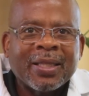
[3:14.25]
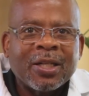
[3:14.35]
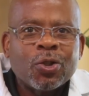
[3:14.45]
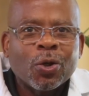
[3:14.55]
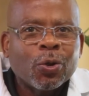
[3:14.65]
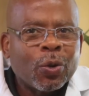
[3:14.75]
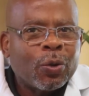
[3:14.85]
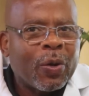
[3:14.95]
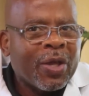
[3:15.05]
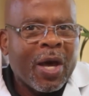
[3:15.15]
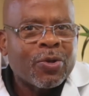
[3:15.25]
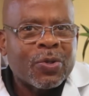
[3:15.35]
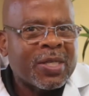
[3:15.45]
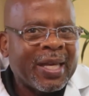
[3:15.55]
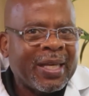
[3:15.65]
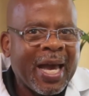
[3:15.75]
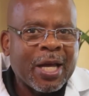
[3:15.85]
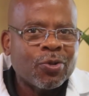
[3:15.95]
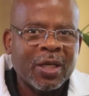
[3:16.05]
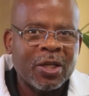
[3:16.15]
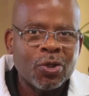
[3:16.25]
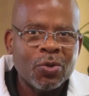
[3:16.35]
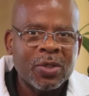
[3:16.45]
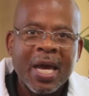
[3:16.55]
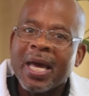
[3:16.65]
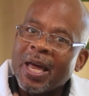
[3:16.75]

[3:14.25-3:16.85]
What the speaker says: than children with other psychiatric issues.